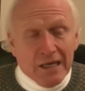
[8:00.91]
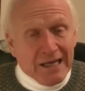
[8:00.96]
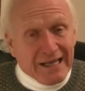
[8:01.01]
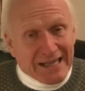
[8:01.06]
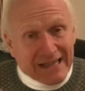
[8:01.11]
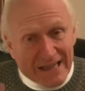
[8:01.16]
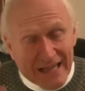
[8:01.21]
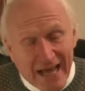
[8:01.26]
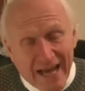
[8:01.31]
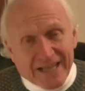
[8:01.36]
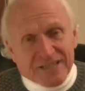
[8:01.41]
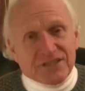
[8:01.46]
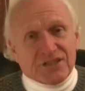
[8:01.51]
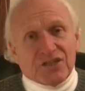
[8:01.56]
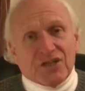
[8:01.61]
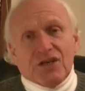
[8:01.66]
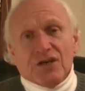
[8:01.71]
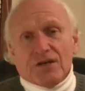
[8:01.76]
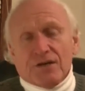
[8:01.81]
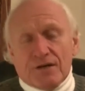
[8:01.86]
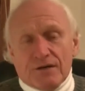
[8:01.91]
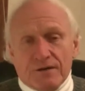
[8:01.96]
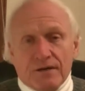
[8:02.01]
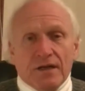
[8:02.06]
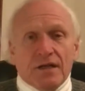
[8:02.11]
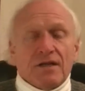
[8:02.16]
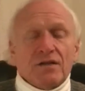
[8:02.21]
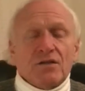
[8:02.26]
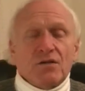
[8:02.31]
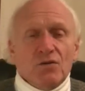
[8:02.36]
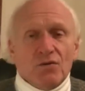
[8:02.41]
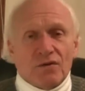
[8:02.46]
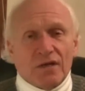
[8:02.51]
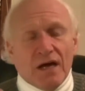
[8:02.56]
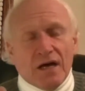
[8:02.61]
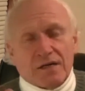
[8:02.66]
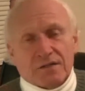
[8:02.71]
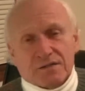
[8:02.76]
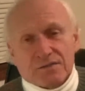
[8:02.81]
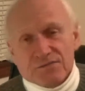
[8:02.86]
last year, in
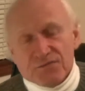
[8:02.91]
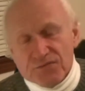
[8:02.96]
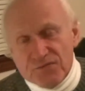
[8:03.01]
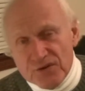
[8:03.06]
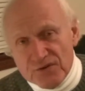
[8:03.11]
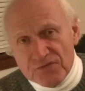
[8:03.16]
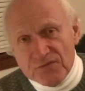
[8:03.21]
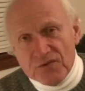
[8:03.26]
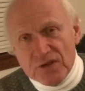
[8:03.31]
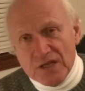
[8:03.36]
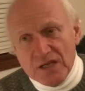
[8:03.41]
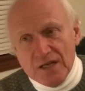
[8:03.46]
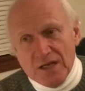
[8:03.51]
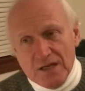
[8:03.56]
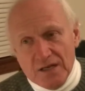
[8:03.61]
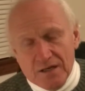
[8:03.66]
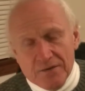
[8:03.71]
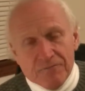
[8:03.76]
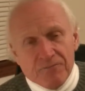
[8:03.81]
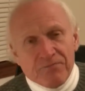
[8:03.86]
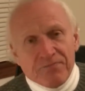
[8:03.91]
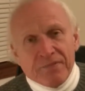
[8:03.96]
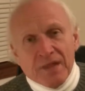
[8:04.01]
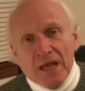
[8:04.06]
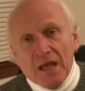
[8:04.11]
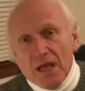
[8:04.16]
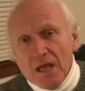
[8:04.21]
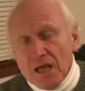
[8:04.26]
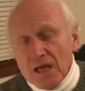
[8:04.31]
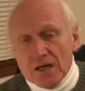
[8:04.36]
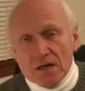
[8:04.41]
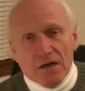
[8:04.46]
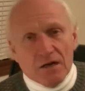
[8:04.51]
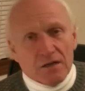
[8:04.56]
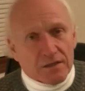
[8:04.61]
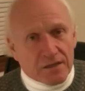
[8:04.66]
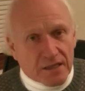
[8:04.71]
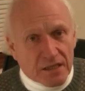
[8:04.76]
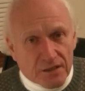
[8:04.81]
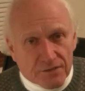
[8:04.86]
2015, in
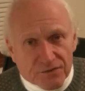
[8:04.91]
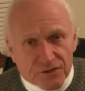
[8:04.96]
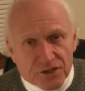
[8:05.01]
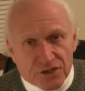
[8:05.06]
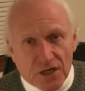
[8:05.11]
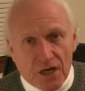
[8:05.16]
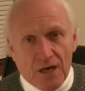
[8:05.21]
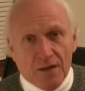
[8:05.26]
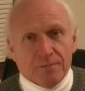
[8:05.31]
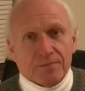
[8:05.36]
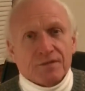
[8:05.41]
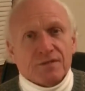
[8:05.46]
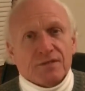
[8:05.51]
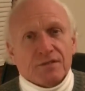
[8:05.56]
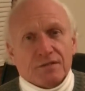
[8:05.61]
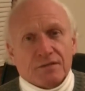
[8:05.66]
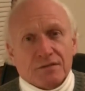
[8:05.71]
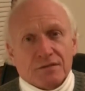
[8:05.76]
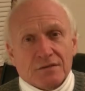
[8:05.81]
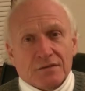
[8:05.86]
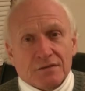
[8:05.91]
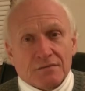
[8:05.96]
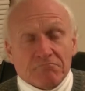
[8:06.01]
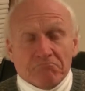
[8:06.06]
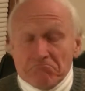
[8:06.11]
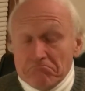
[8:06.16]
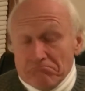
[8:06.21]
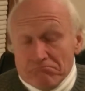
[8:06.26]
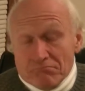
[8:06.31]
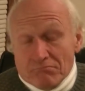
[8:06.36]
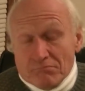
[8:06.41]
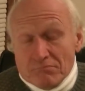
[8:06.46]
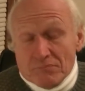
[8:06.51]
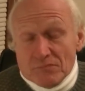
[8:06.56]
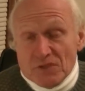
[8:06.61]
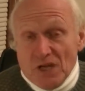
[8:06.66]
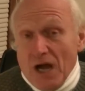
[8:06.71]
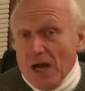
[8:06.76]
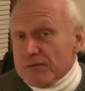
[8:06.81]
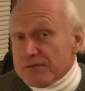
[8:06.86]
all the gift shops,
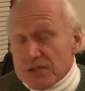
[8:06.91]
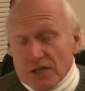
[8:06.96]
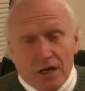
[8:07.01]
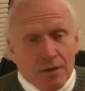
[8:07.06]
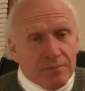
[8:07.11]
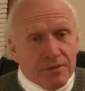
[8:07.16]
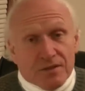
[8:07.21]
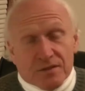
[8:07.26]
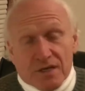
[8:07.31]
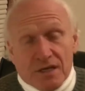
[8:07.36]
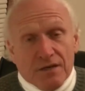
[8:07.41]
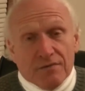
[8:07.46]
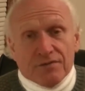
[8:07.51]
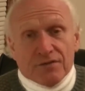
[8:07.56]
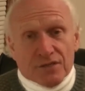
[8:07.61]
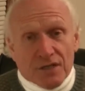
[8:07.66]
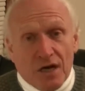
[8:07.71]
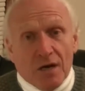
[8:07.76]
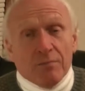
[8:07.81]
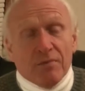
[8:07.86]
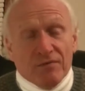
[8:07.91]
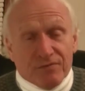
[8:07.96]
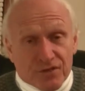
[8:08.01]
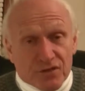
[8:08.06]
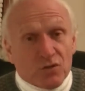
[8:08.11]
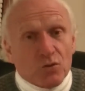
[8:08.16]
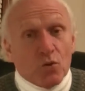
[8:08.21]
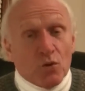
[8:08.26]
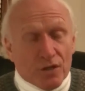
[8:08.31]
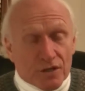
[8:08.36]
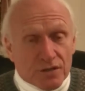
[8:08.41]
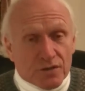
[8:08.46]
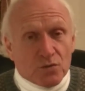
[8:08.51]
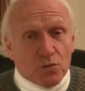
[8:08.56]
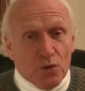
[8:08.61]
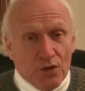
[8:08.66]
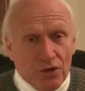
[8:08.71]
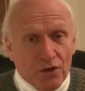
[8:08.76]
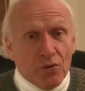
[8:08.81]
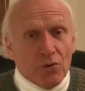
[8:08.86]
dive shop is a gift shop of sorts.
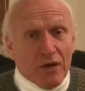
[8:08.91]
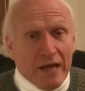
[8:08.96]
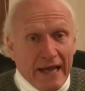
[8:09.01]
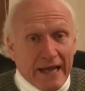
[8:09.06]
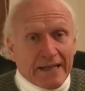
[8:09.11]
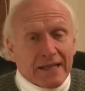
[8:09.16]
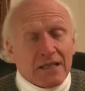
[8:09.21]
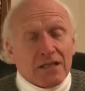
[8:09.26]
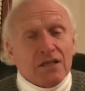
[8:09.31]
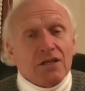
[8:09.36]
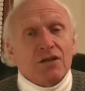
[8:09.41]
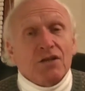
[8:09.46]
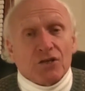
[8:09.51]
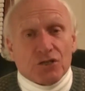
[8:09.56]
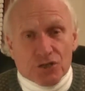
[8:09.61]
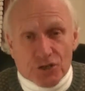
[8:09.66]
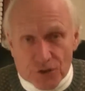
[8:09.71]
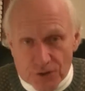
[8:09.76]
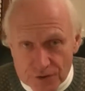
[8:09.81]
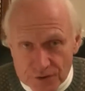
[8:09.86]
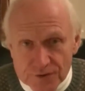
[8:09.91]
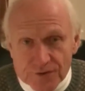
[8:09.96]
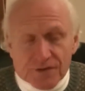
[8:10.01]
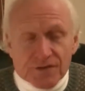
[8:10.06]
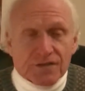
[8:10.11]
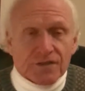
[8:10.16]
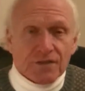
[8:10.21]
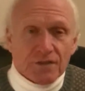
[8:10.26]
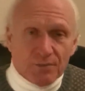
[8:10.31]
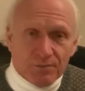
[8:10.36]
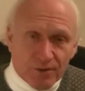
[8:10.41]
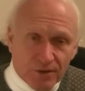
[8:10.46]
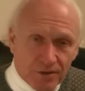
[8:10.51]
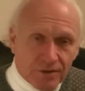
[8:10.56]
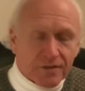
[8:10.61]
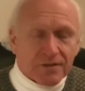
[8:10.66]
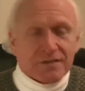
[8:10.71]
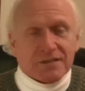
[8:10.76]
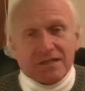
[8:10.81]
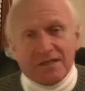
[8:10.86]
When you get to the shirts and the
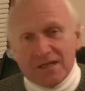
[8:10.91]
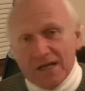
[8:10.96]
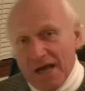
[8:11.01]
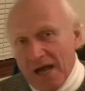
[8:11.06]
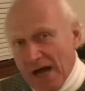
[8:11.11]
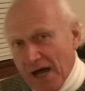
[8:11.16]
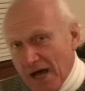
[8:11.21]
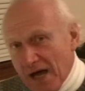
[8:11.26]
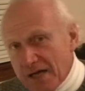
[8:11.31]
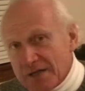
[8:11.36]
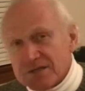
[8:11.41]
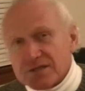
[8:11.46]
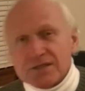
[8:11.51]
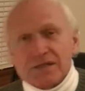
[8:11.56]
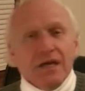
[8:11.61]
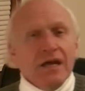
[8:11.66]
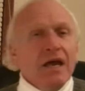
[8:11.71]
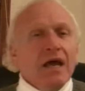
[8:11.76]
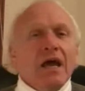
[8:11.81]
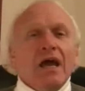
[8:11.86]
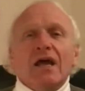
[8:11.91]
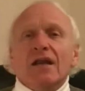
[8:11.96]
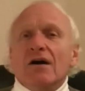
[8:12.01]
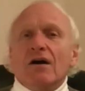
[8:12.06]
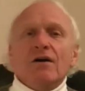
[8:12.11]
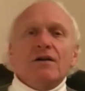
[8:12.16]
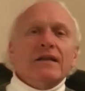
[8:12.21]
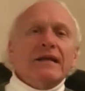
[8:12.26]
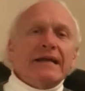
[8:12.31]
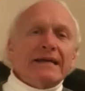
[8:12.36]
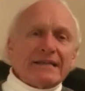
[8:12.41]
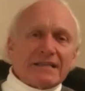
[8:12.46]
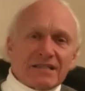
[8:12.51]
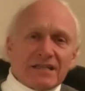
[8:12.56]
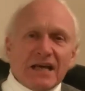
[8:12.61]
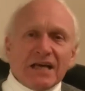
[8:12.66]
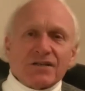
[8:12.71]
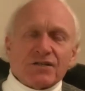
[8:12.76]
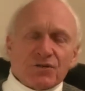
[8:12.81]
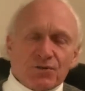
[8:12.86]
books and the hats and all the
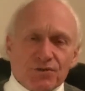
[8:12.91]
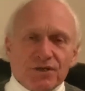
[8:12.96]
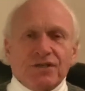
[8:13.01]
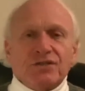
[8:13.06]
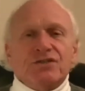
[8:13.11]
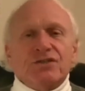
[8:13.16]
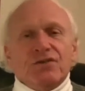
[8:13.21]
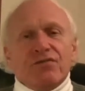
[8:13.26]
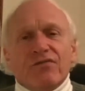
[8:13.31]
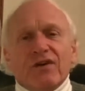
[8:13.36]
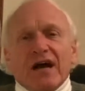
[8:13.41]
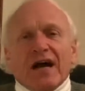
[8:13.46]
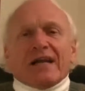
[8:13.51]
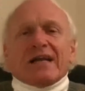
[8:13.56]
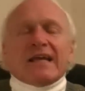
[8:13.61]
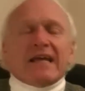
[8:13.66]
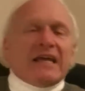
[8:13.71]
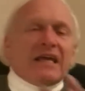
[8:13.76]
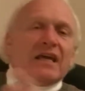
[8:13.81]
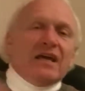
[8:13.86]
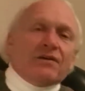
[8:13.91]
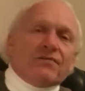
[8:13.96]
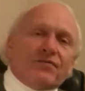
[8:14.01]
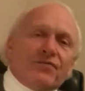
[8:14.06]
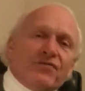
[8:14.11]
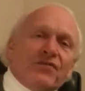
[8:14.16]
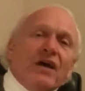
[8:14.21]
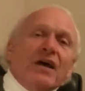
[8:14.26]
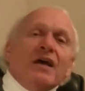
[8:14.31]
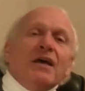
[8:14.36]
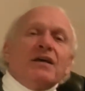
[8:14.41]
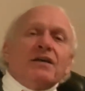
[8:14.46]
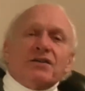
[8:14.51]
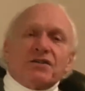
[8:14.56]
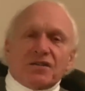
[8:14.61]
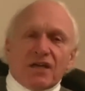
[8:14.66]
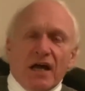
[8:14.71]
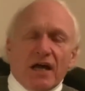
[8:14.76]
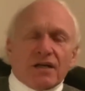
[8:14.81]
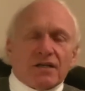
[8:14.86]
accessories, you've got a gift
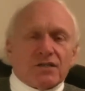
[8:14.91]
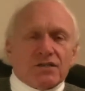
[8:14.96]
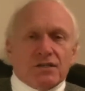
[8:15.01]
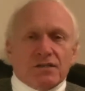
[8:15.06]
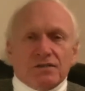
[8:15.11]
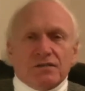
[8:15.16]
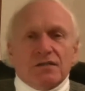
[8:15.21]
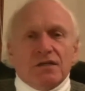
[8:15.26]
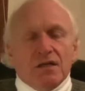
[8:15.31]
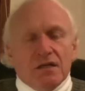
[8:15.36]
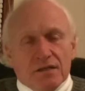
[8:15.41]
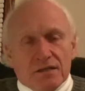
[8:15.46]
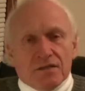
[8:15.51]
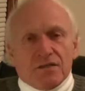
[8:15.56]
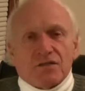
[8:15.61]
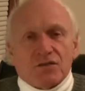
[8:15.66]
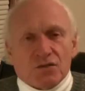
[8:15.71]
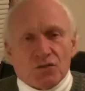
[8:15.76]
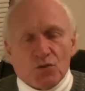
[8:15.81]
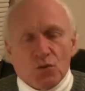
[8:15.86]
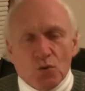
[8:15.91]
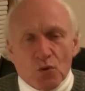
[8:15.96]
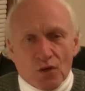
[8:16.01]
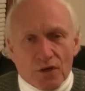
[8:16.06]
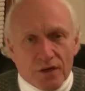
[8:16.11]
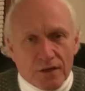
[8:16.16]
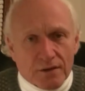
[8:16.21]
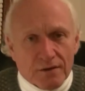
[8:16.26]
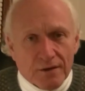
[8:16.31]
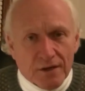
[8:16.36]
section in the store.